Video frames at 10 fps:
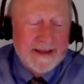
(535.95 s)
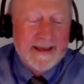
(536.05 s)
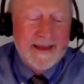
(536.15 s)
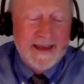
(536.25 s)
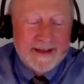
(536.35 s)

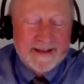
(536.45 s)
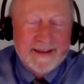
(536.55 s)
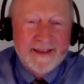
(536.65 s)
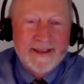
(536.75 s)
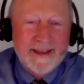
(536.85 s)
Get
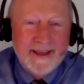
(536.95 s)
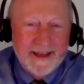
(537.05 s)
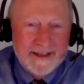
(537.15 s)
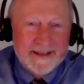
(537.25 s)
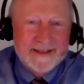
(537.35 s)
the
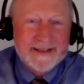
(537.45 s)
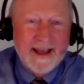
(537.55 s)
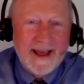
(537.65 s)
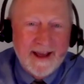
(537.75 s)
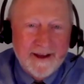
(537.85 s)
kids
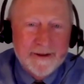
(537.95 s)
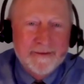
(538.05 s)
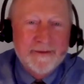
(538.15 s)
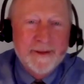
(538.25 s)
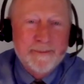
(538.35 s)
out
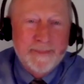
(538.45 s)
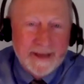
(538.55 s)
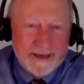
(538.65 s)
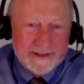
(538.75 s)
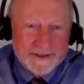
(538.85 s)
of the
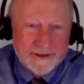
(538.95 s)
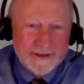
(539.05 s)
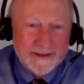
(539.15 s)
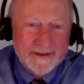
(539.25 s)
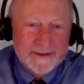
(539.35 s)

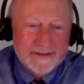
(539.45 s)
picture.